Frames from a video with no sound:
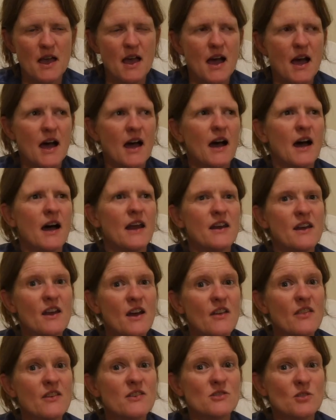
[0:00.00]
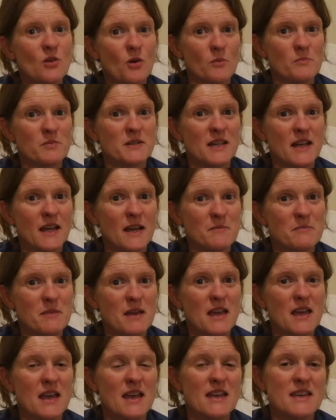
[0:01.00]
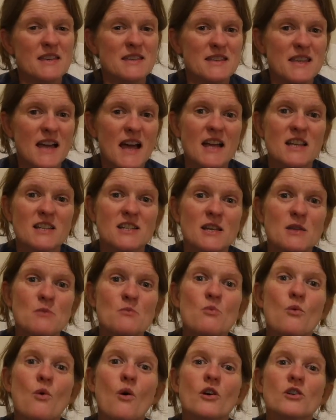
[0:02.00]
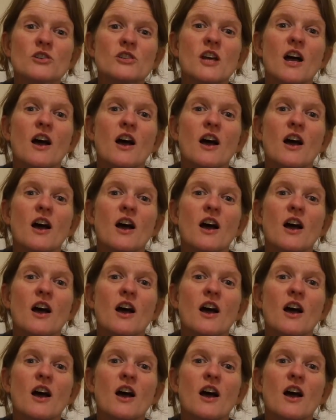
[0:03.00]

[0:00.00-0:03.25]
Another top tip is to actually watch